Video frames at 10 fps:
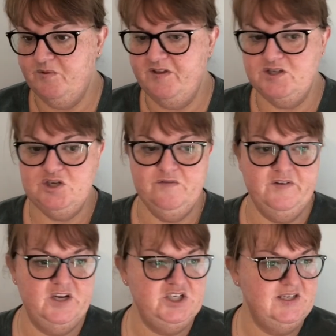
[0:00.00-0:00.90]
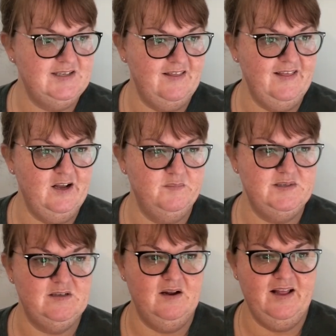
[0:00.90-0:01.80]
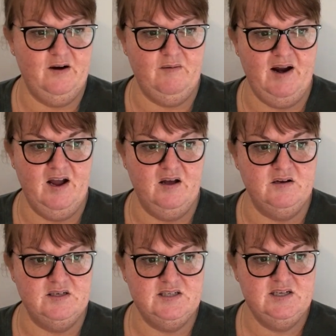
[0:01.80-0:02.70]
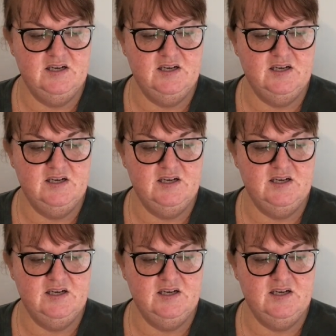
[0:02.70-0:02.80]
With those two finishes, I think I'm still at around,